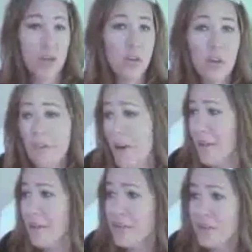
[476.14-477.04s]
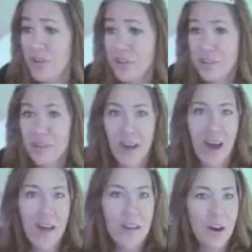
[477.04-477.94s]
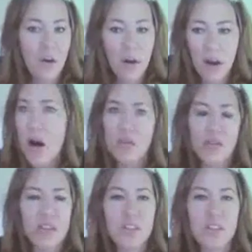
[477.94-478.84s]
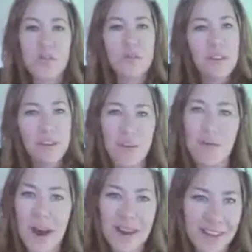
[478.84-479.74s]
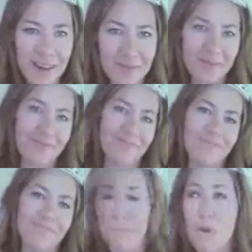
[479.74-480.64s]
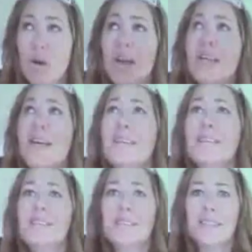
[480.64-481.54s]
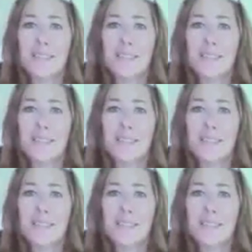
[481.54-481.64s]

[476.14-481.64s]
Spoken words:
You don't have health insurance? I know. I'll just decree that you buy some. Brilliant!